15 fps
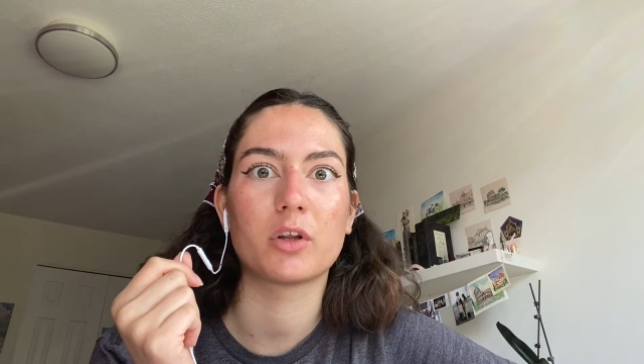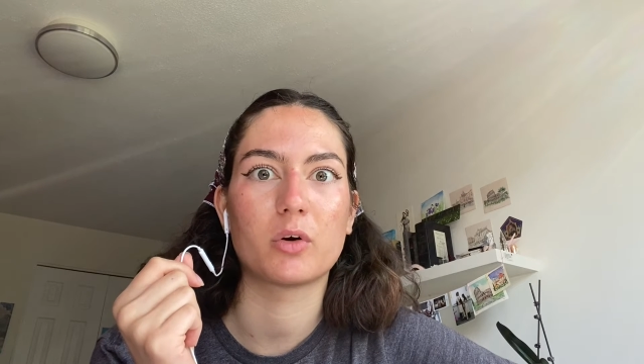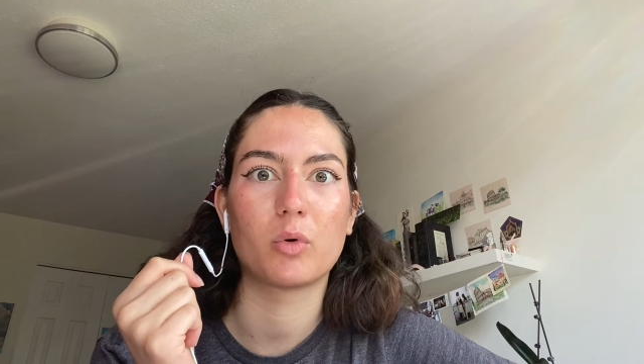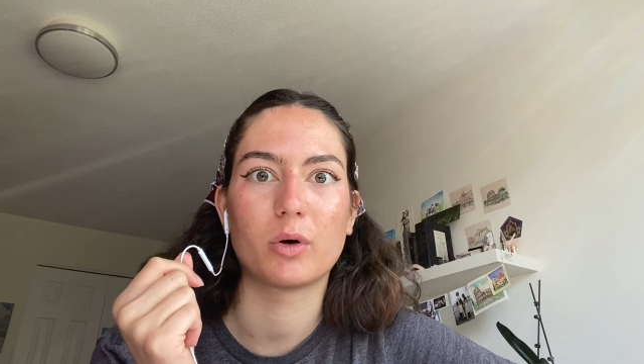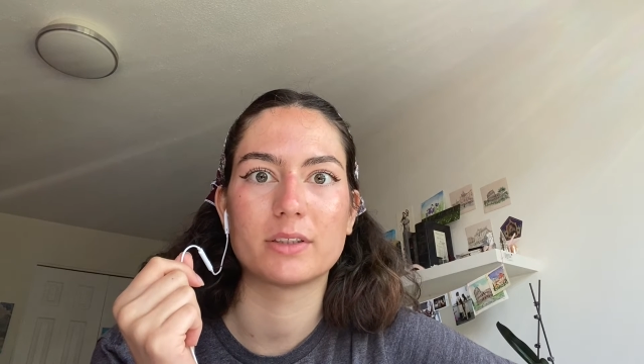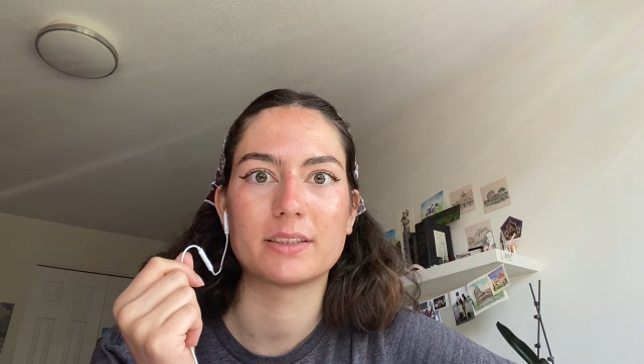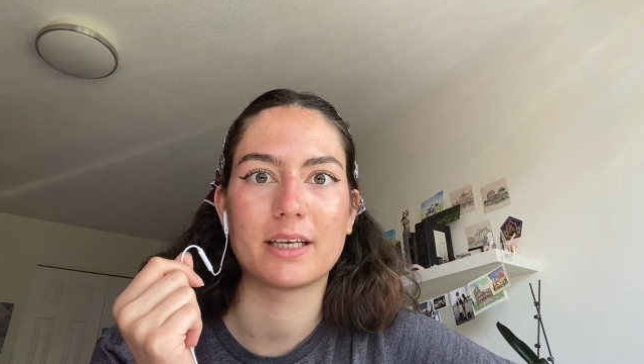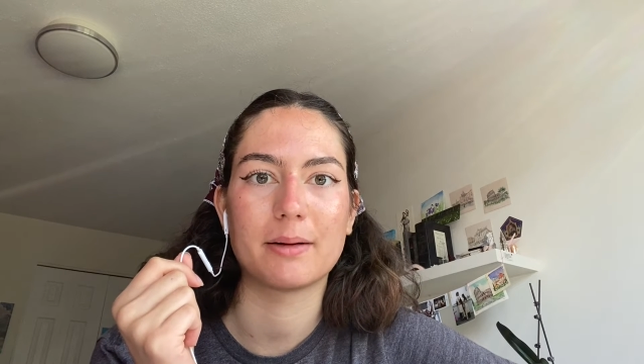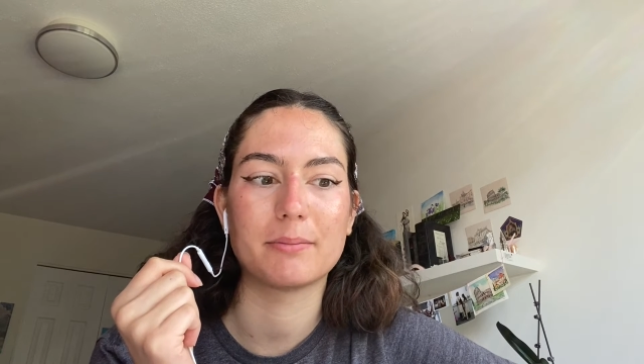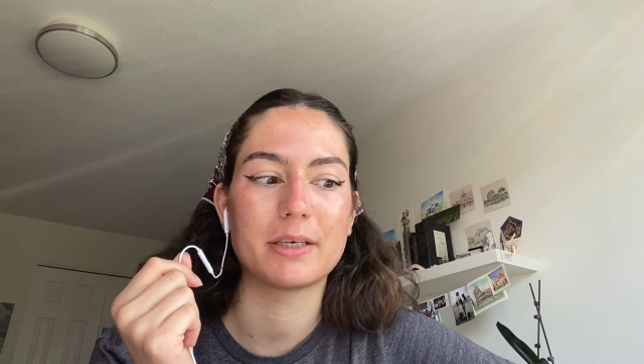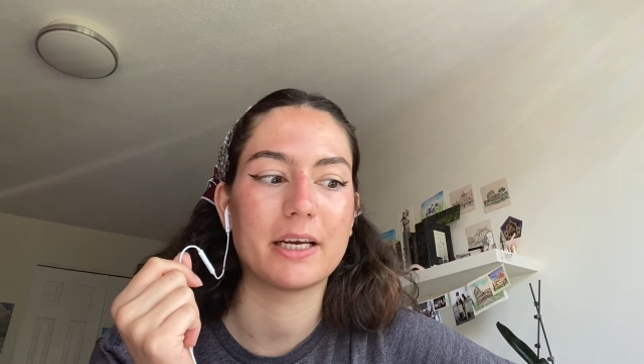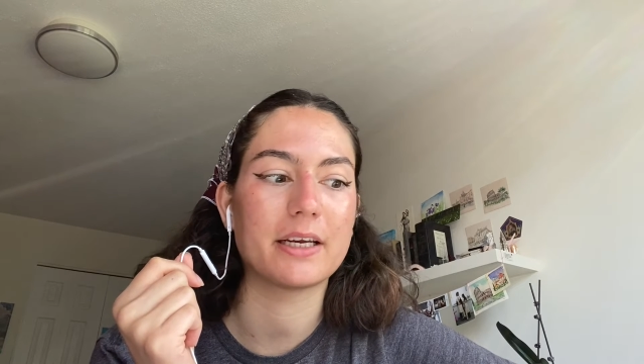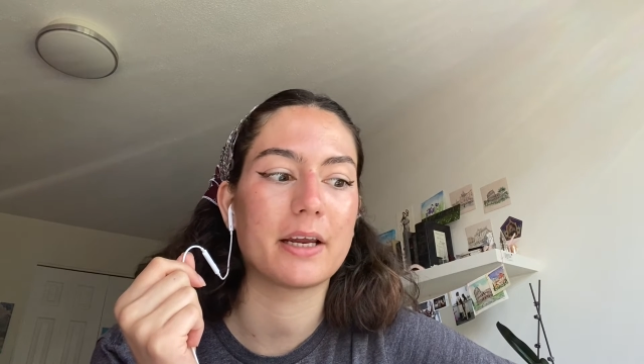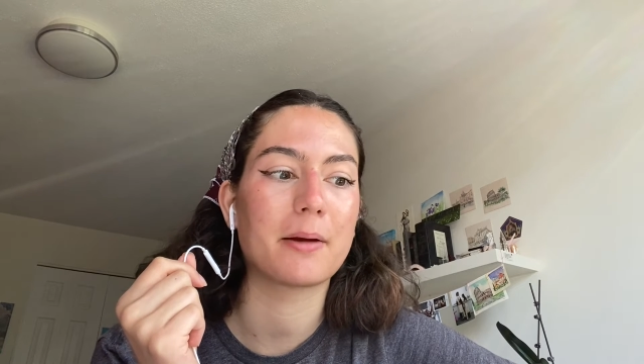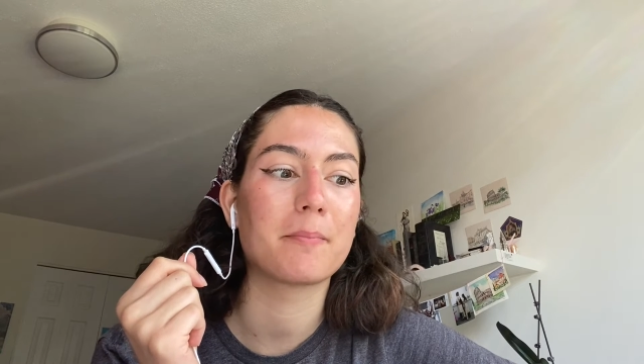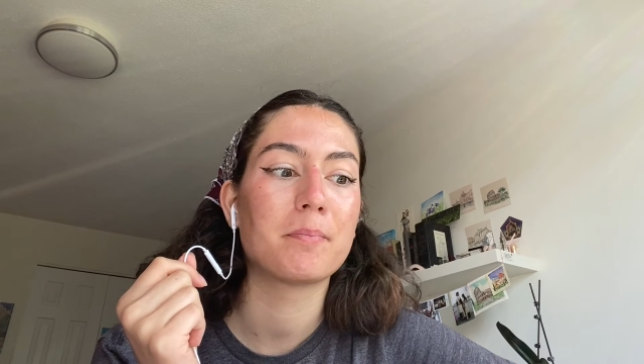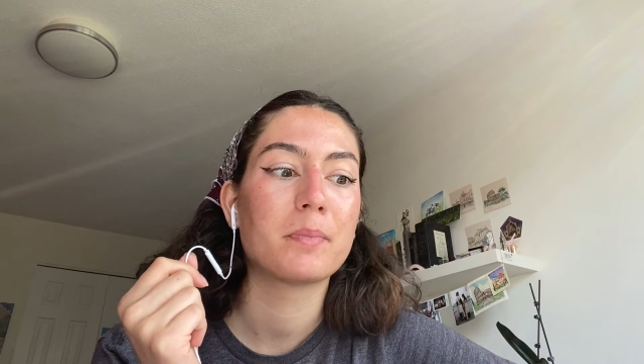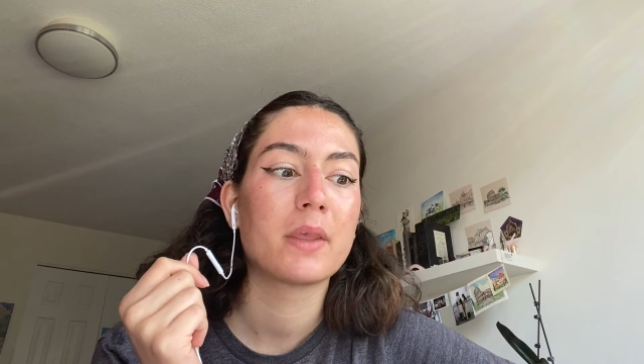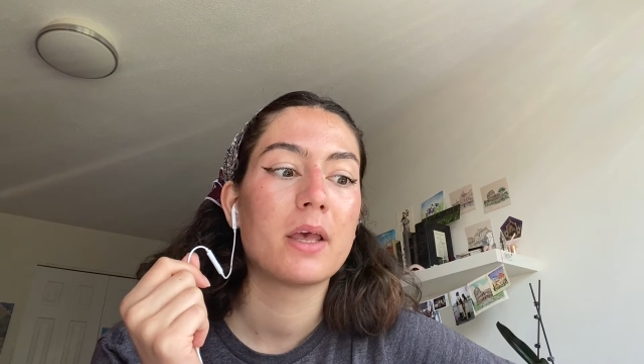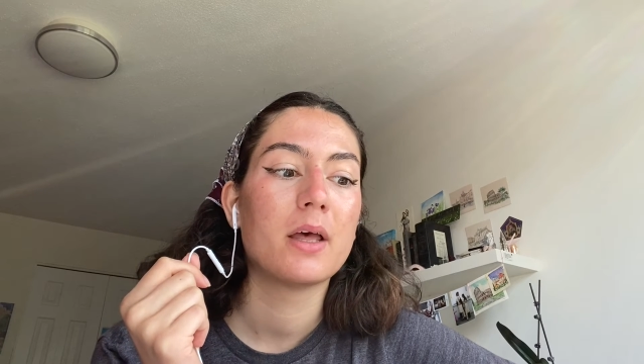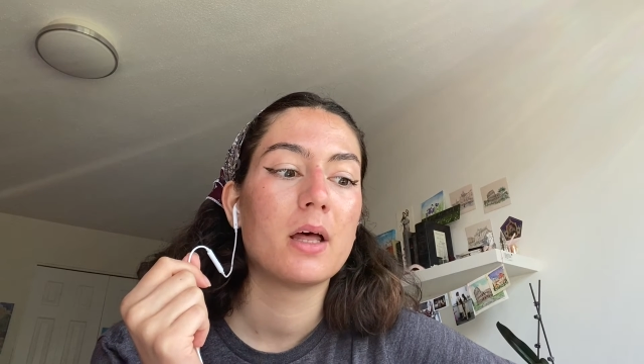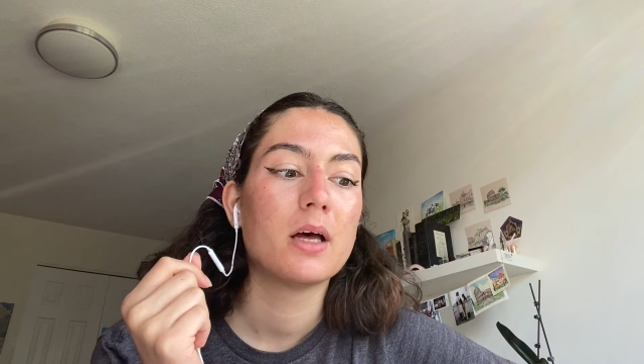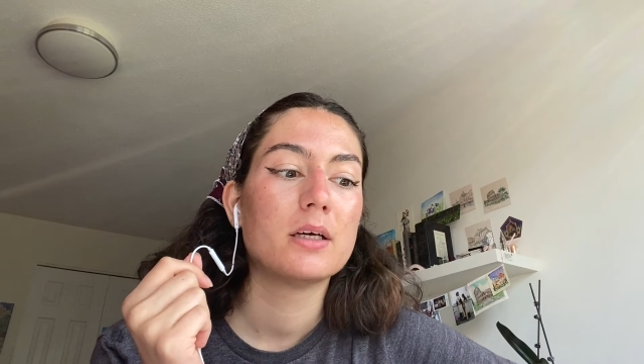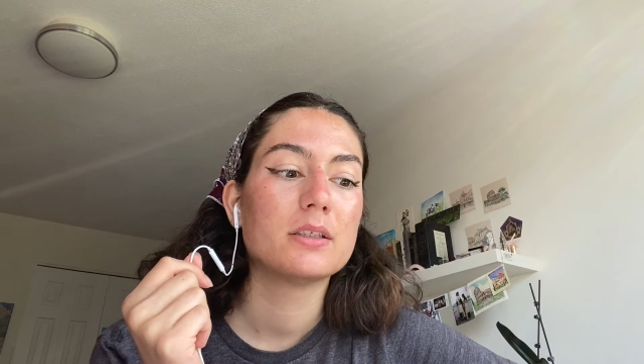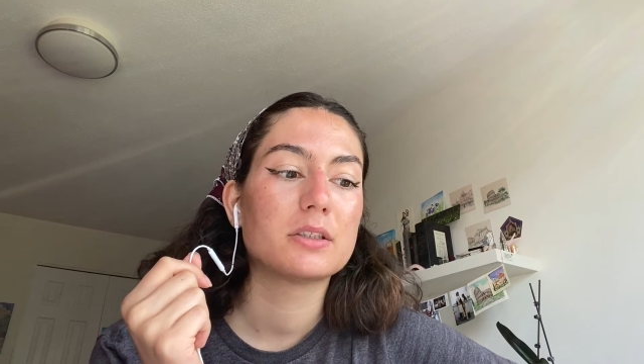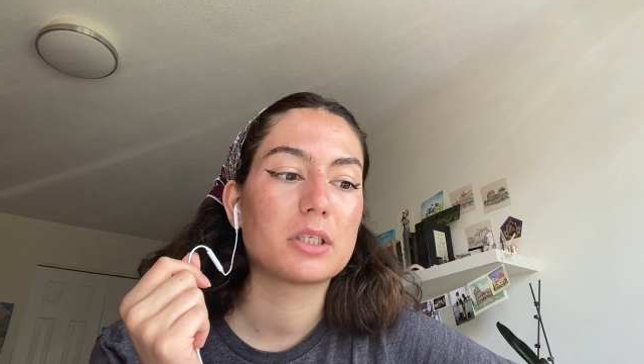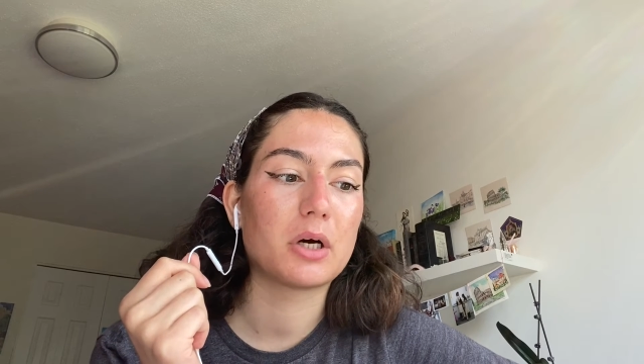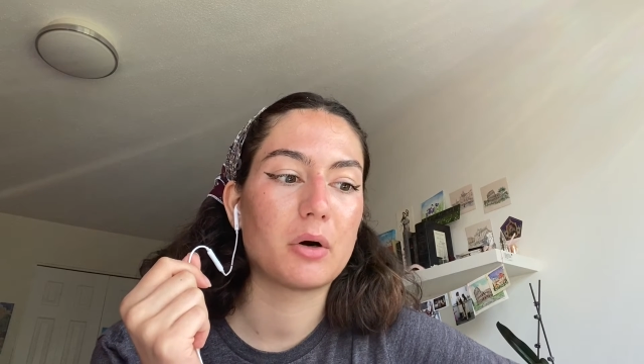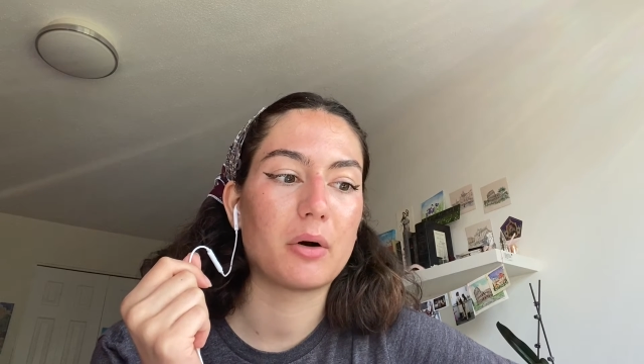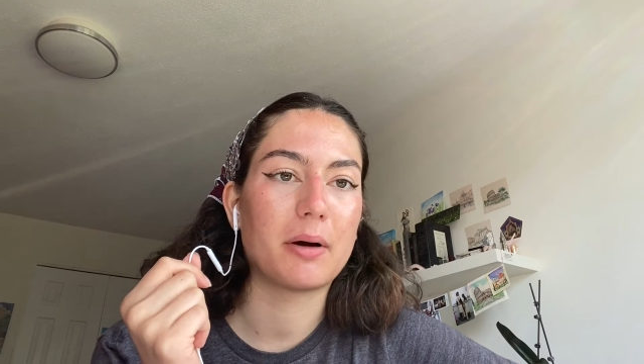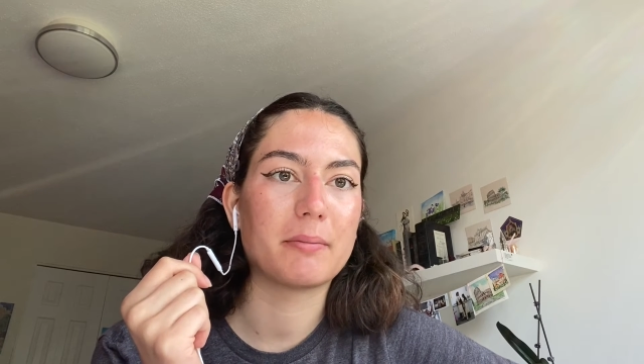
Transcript: course that I'm taking. So